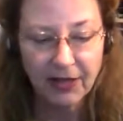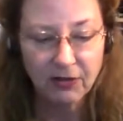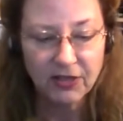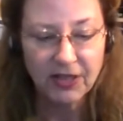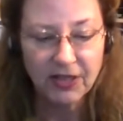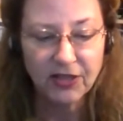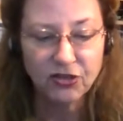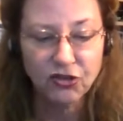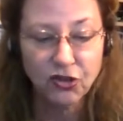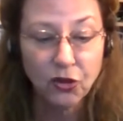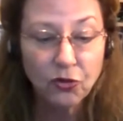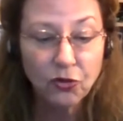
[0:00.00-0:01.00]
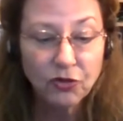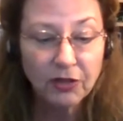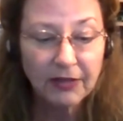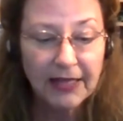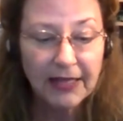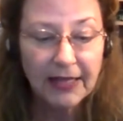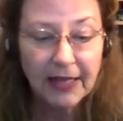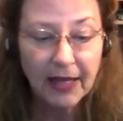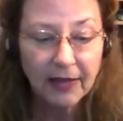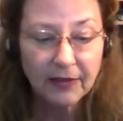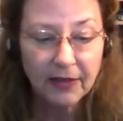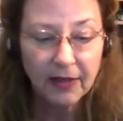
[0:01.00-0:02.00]
else is due to leaky
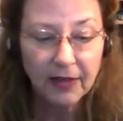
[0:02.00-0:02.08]
gut